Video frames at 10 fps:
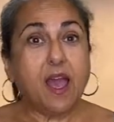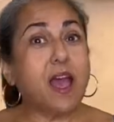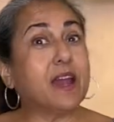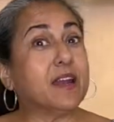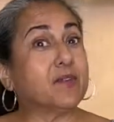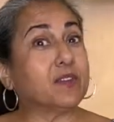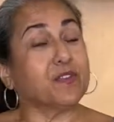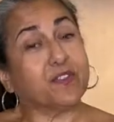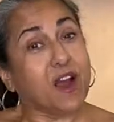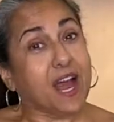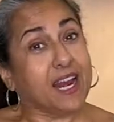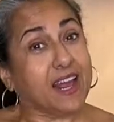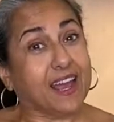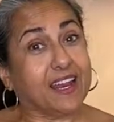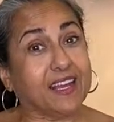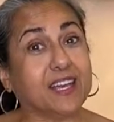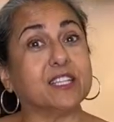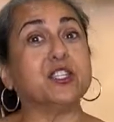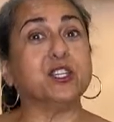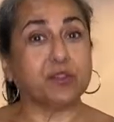and every Friday to
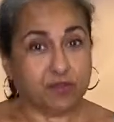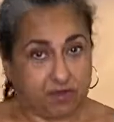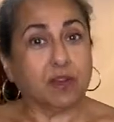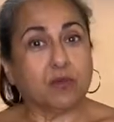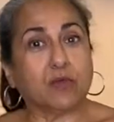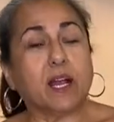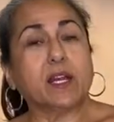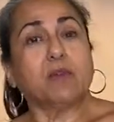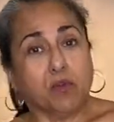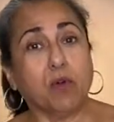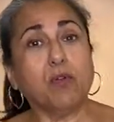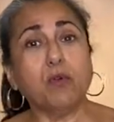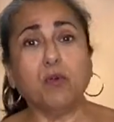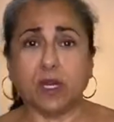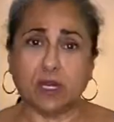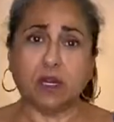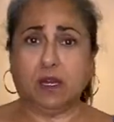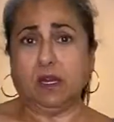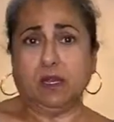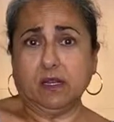get you ready for the
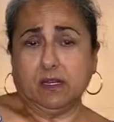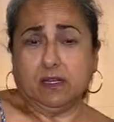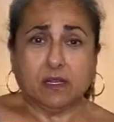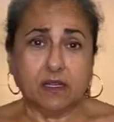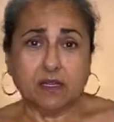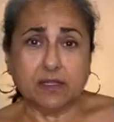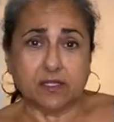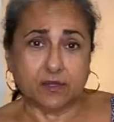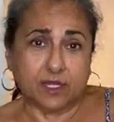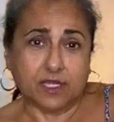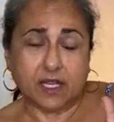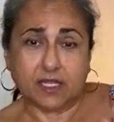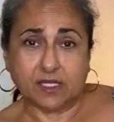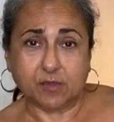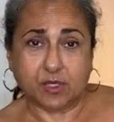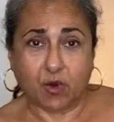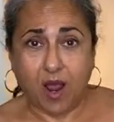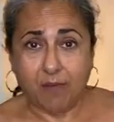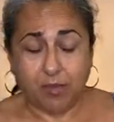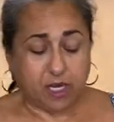weekend. So hit that
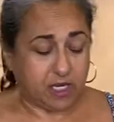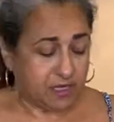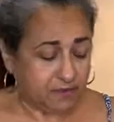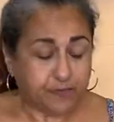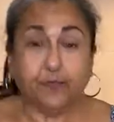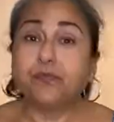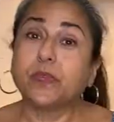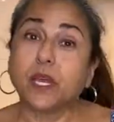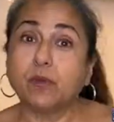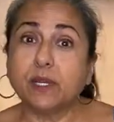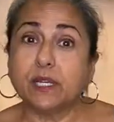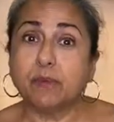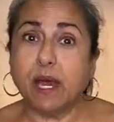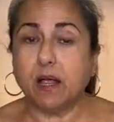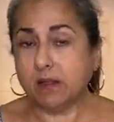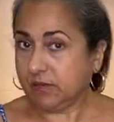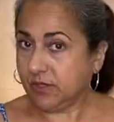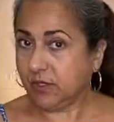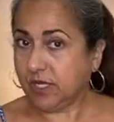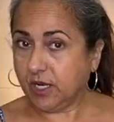subscribe button and ring the bell
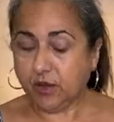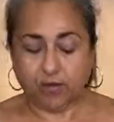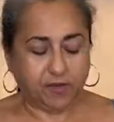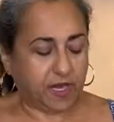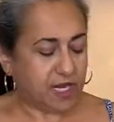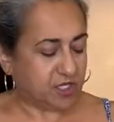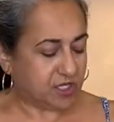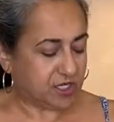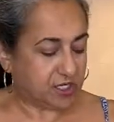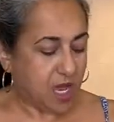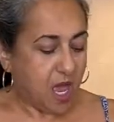so you get notifications.